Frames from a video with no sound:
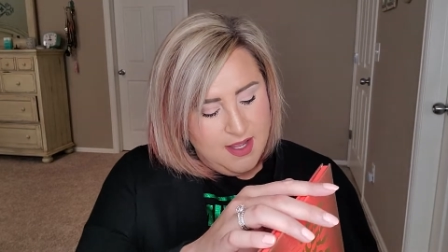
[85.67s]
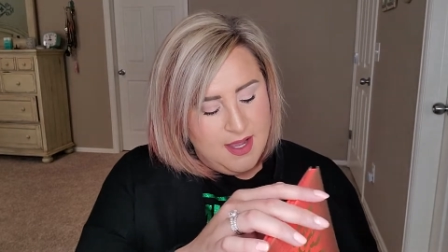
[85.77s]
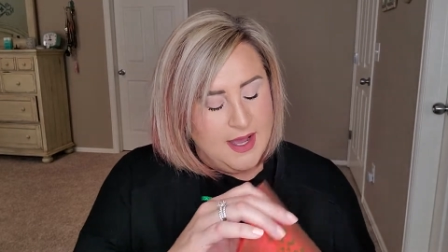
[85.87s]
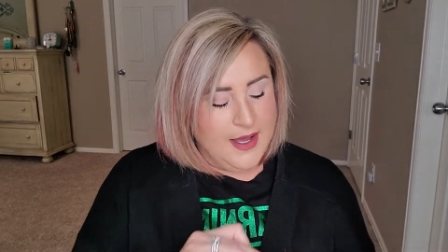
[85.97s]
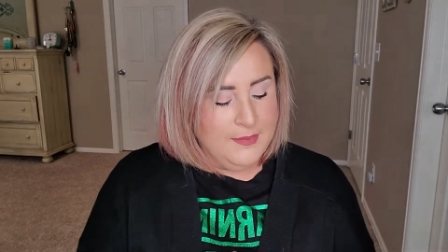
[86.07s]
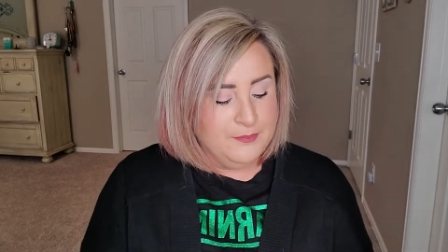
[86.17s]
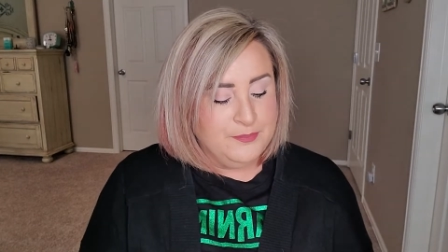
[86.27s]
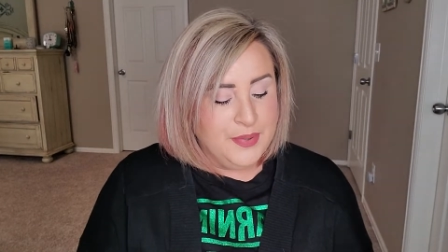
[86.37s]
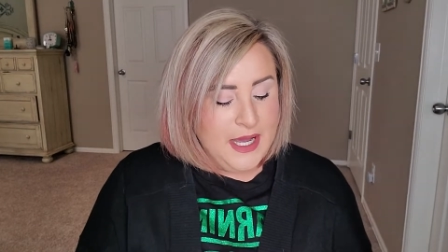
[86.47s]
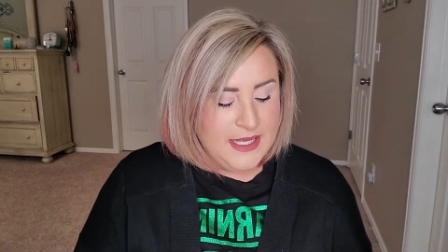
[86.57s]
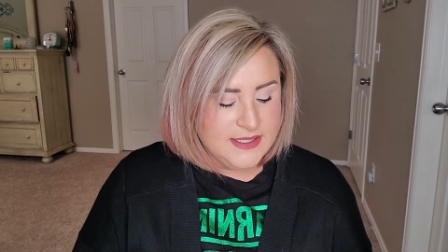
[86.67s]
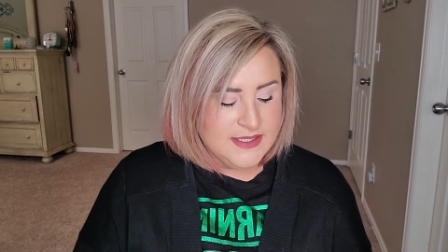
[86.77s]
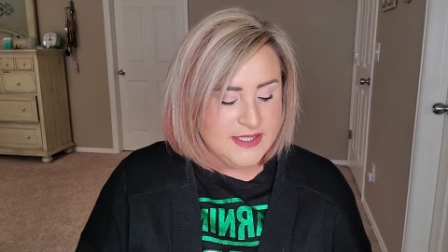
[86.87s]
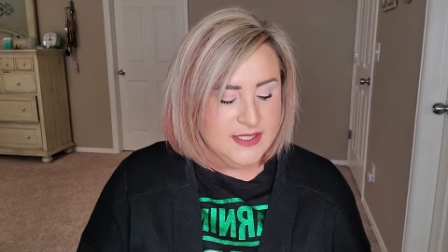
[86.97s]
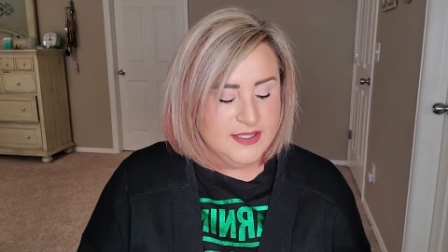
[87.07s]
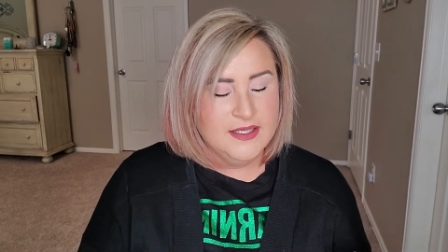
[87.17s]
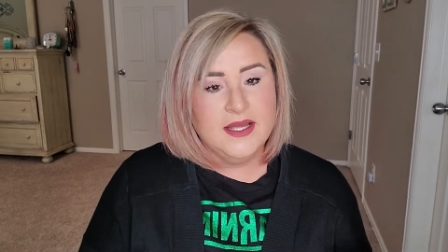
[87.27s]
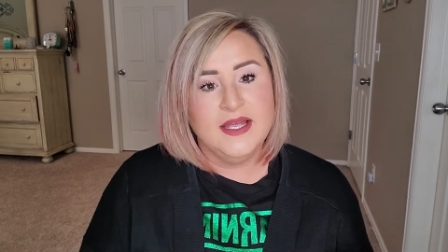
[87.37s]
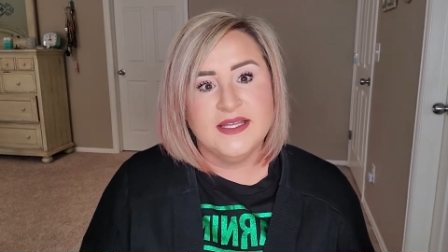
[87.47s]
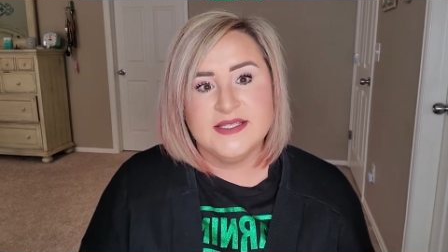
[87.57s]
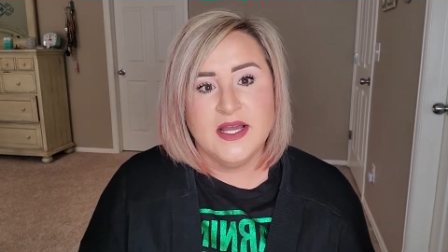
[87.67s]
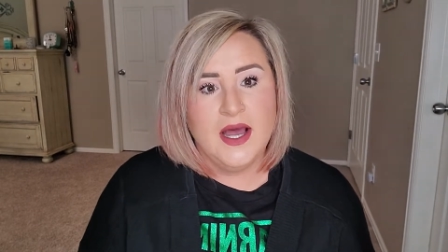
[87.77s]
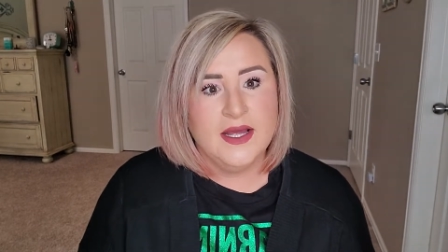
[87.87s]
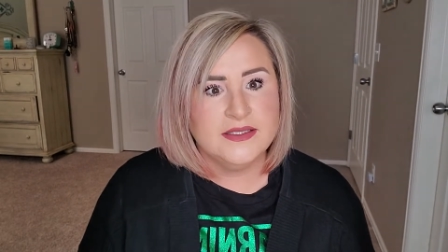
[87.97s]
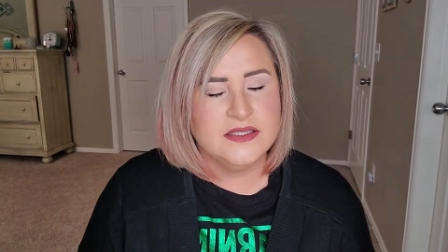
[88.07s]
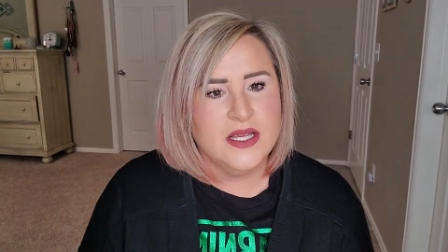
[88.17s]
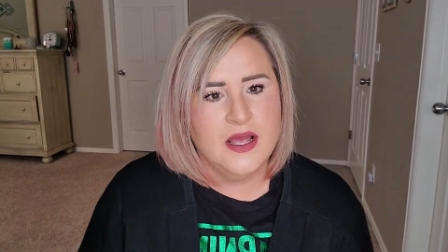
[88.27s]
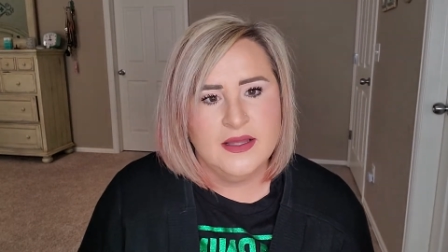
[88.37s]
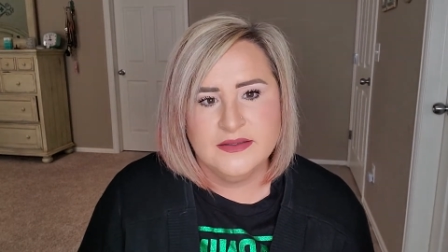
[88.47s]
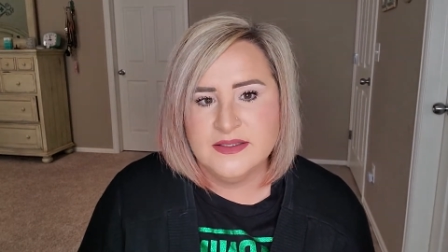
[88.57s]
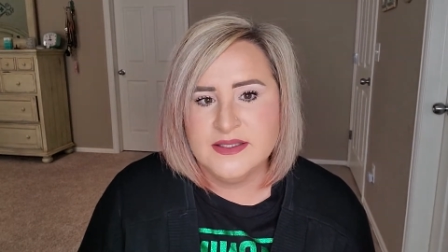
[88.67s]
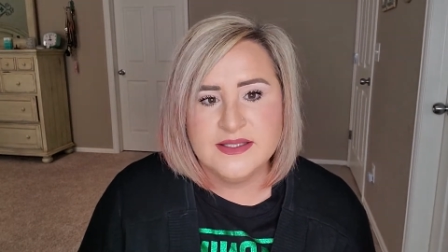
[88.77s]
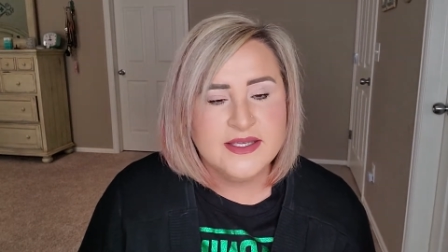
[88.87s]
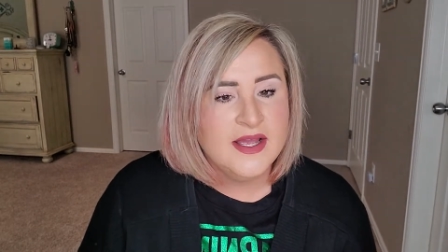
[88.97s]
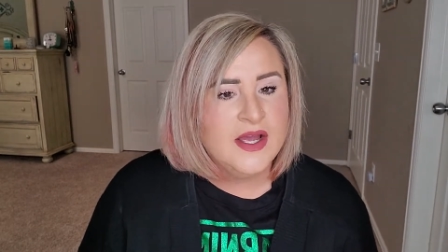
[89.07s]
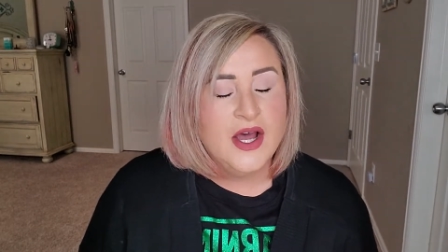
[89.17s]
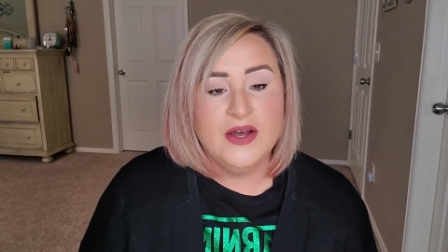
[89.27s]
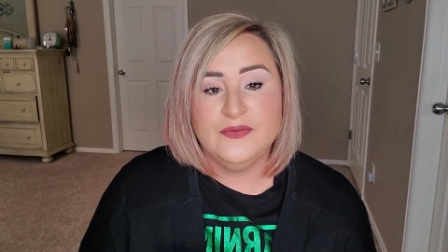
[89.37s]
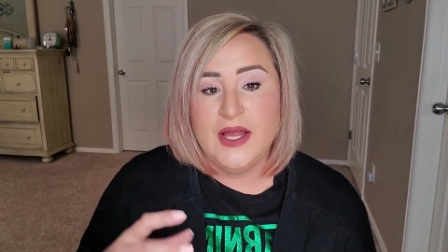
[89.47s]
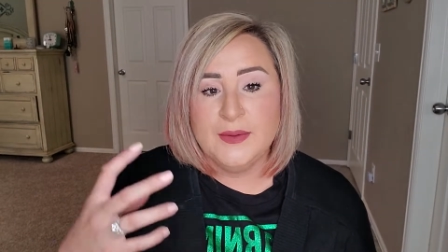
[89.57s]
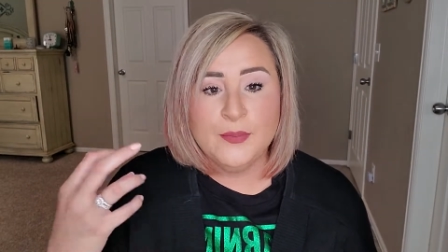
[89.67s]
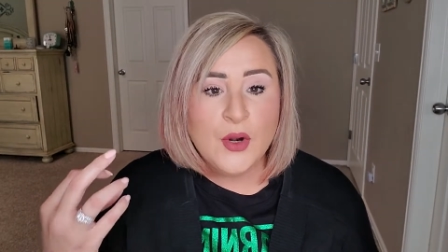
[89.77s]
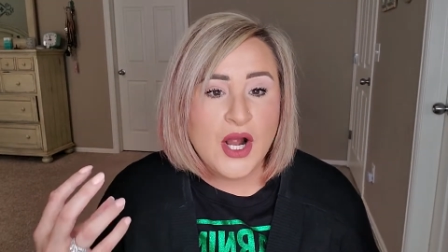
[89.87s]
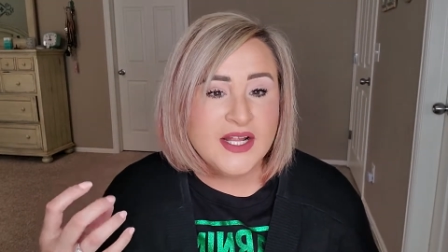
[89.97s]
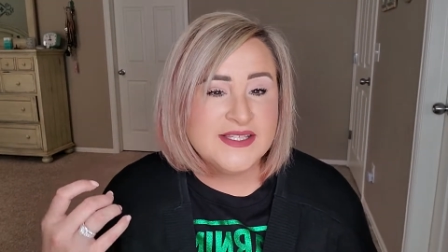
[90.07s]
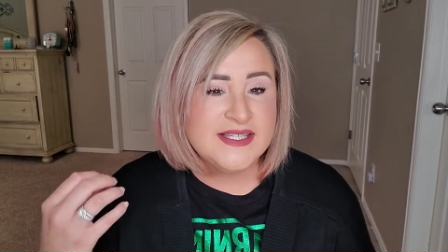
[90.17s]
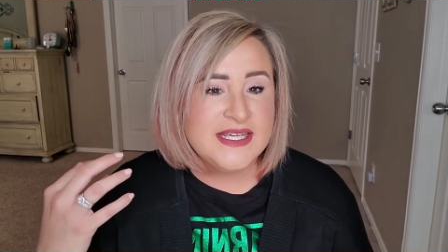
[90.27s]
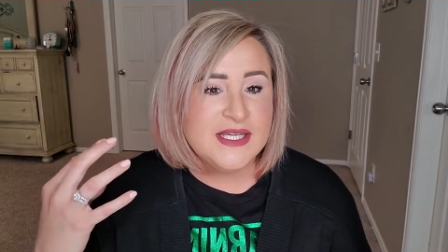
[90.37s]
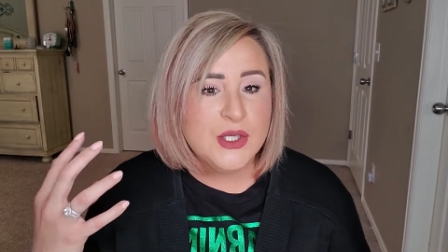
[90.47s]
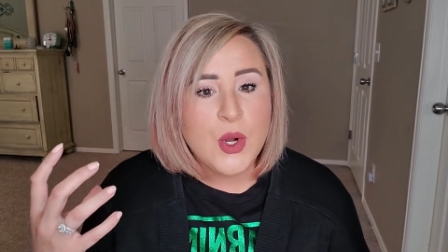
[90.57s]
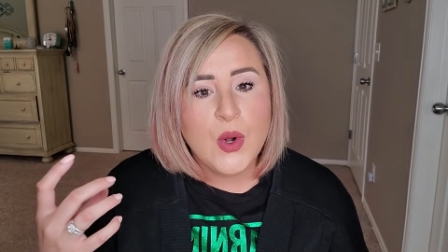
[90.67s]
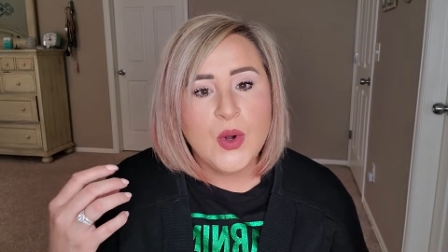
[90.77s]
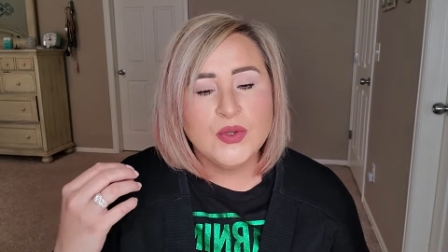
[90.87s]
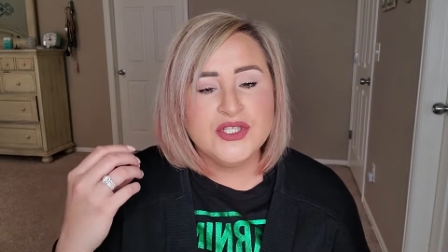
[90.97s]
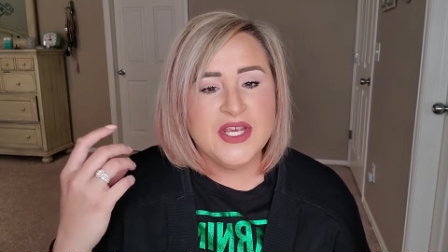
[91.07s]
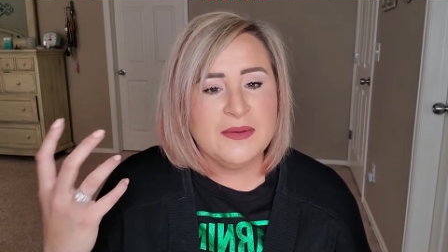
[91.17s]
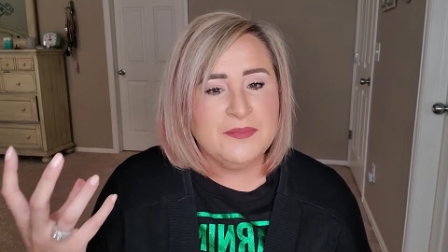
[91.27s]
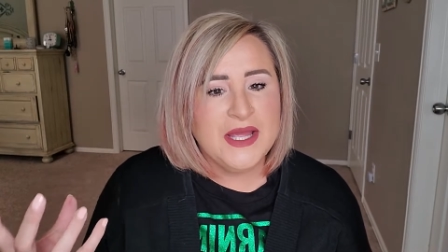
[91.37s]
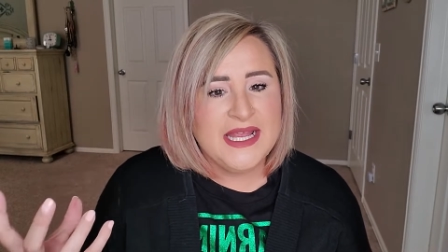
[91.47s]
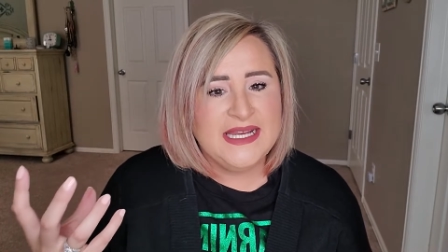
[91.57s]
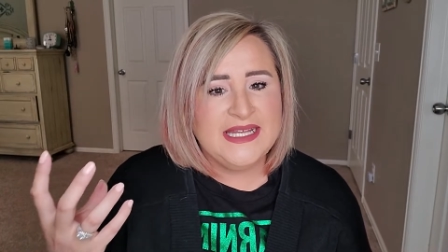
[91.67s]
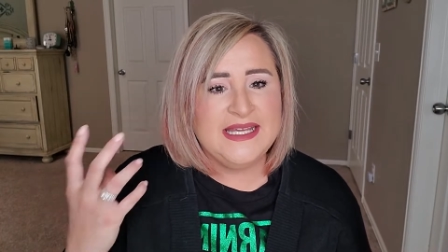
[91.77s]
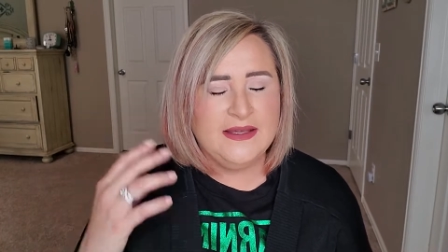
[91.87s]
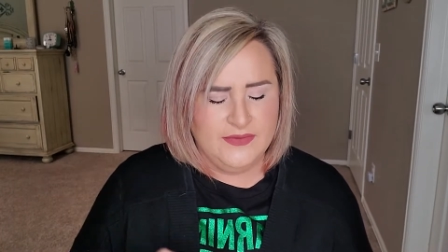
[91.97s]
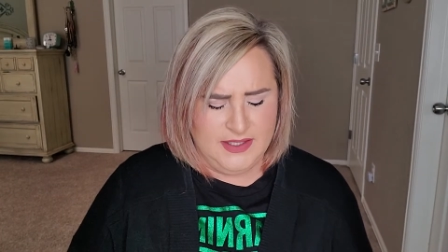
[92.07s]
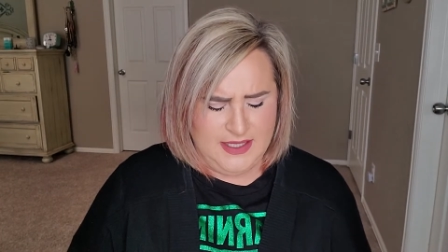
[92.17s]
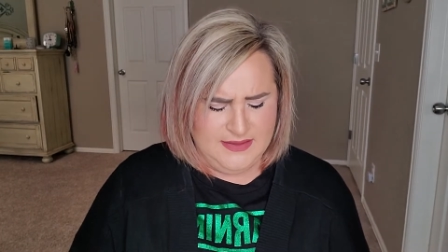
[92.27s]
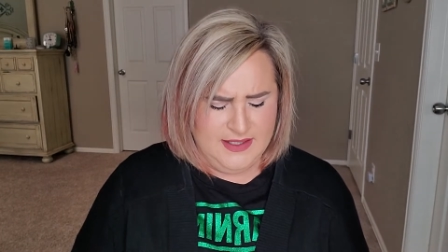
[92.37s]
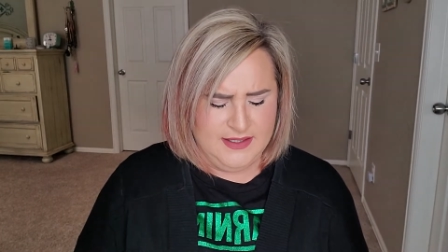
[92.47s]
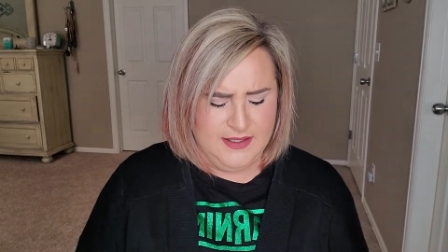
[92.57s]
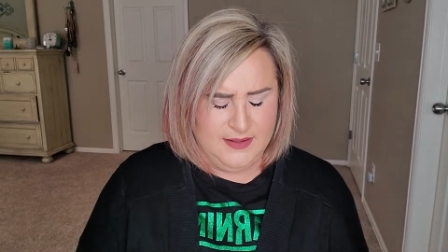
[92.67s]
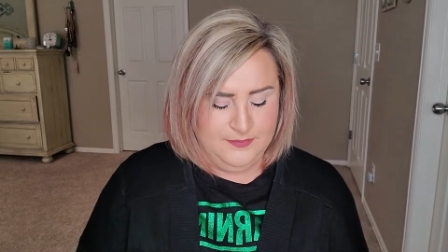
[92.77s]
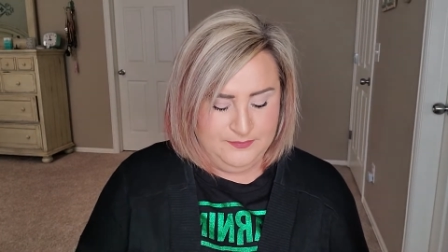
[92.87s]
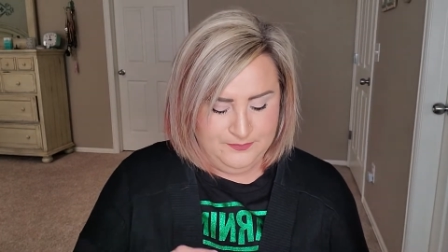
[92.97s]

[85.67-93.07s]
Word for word: um, but it's got tons of like bronzy, gold, champagne even I think, uh,